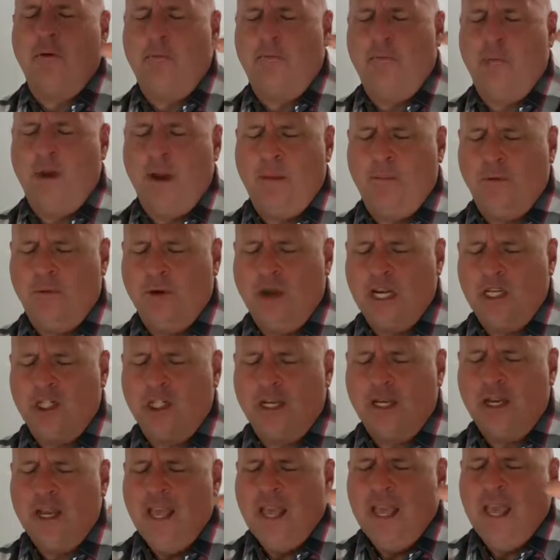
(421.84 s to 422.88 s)
of
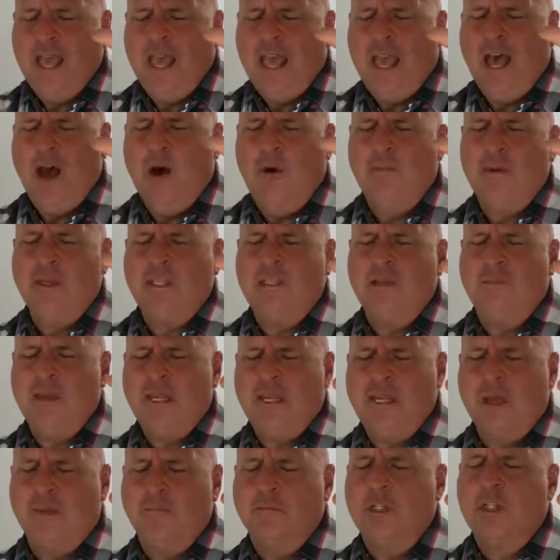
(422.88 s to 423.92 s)
preparation, help us to
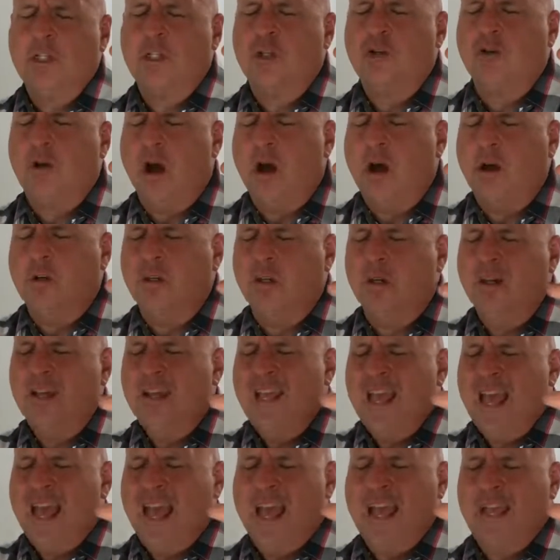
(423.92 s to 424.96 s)
become stronger
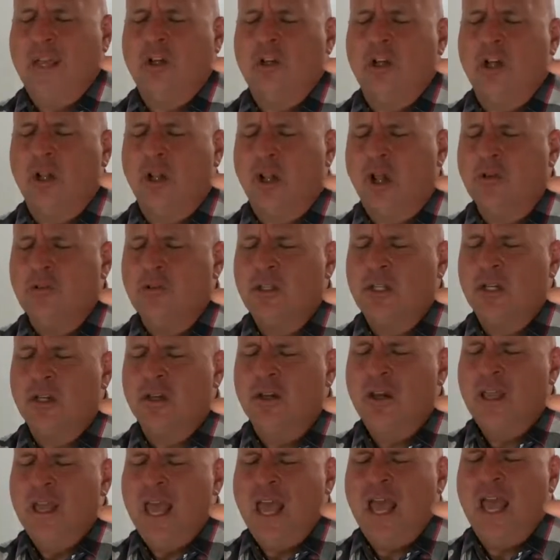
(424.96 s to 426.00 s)
and
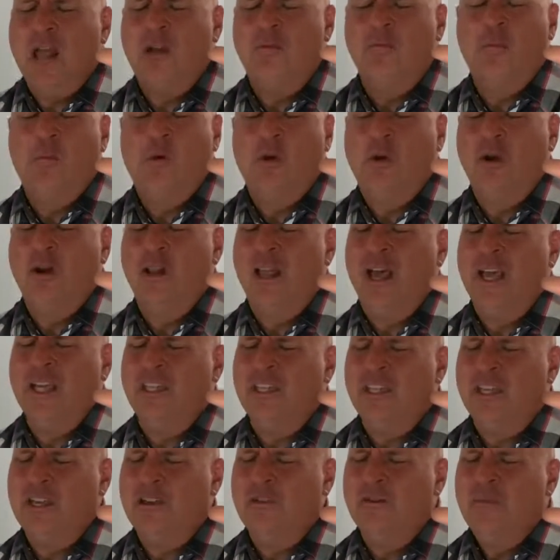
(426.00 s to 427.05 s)
closer and more
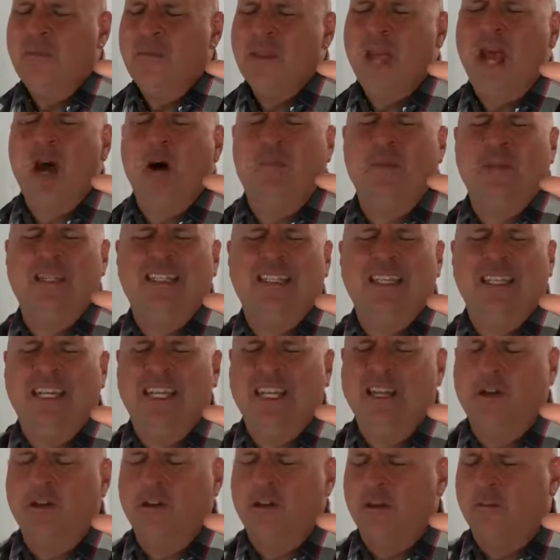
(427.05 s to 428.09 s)
like you. Help us to
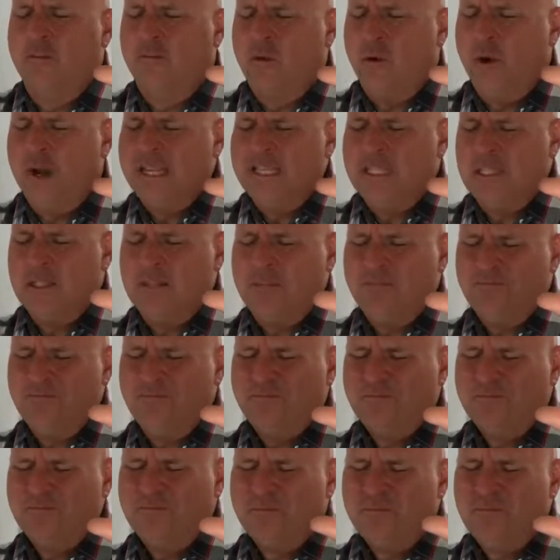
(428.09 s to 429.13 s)
hear your voice.
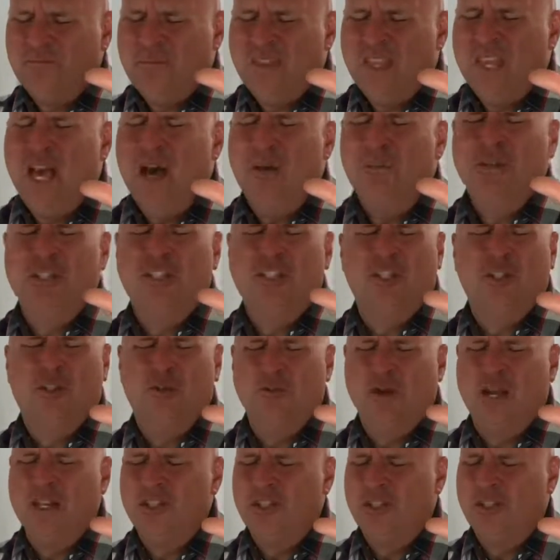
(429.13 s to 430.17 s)
Help us to
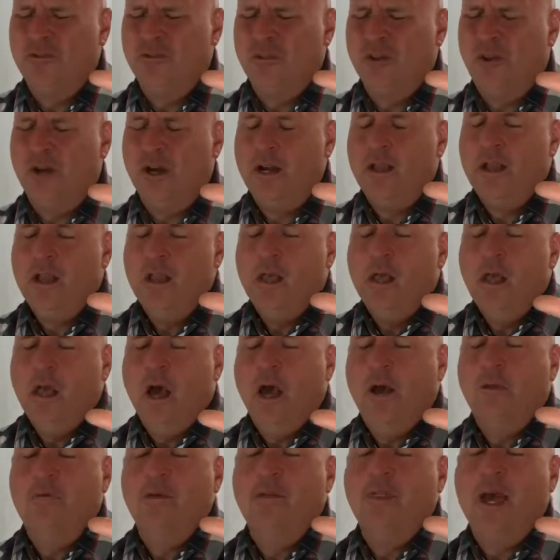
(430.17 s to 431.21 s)
trust you, Lord,
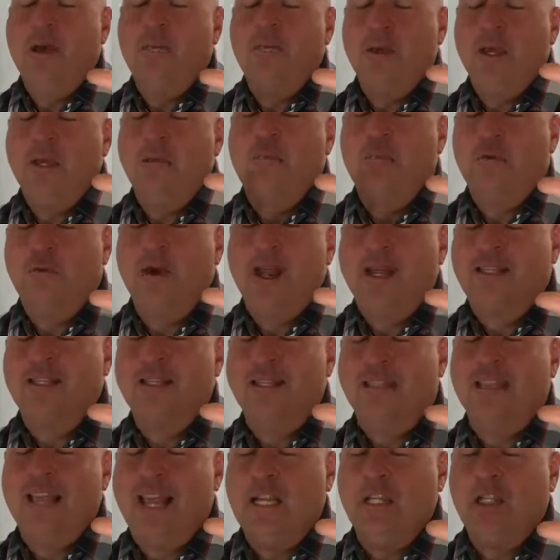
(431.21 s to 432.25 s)
for that big
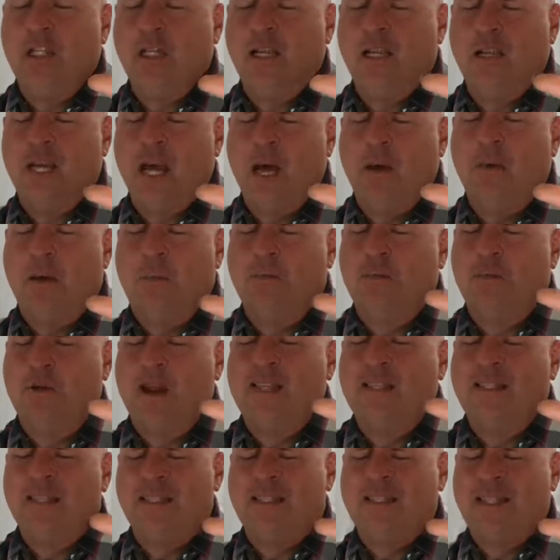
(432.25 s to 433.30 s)
presentation to come, a
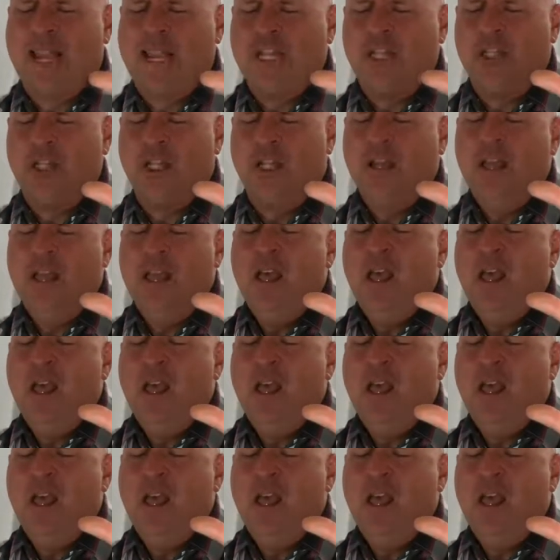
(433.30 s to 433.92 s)
presentation